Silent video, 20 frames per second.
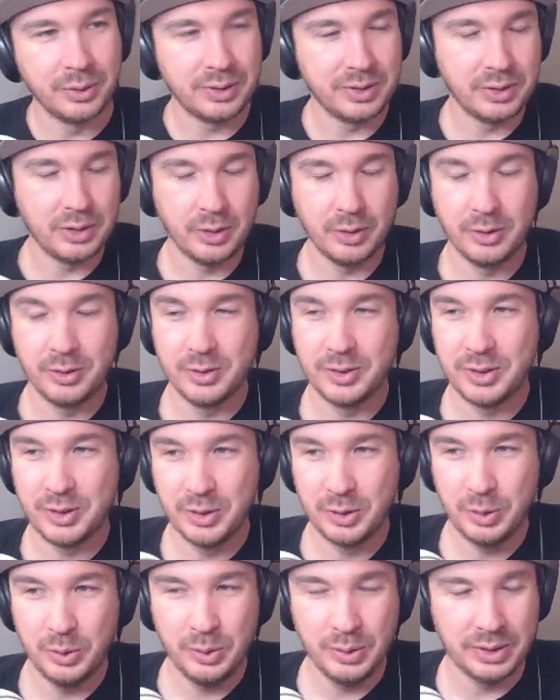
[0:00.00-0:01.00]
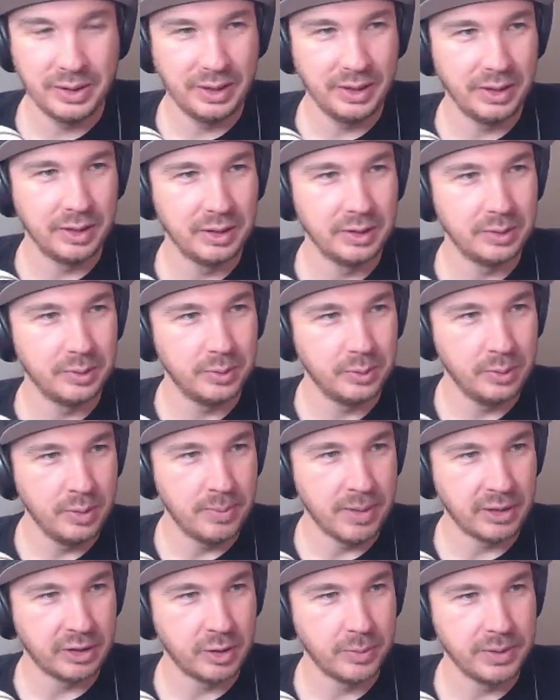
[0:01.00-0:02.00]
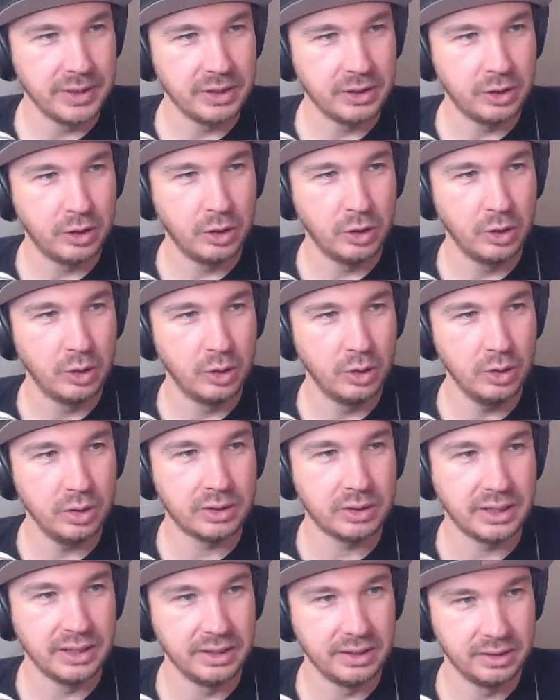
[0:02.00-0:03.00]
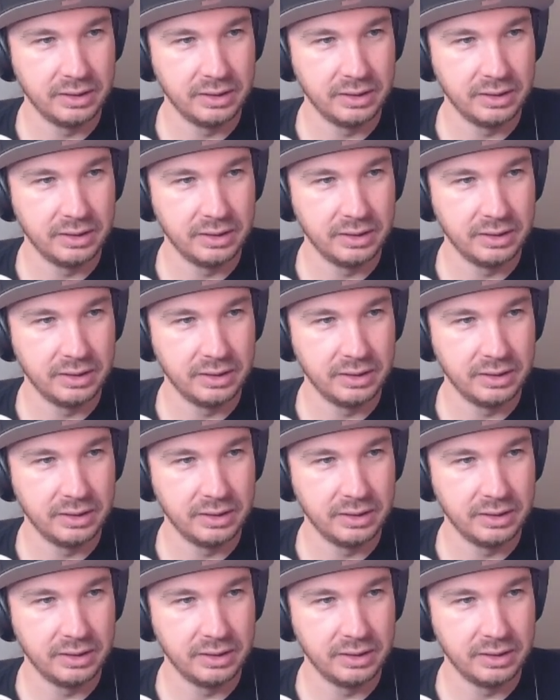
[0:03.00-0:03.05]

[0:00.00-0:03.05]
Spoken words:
turn 2, then we about to be cooking.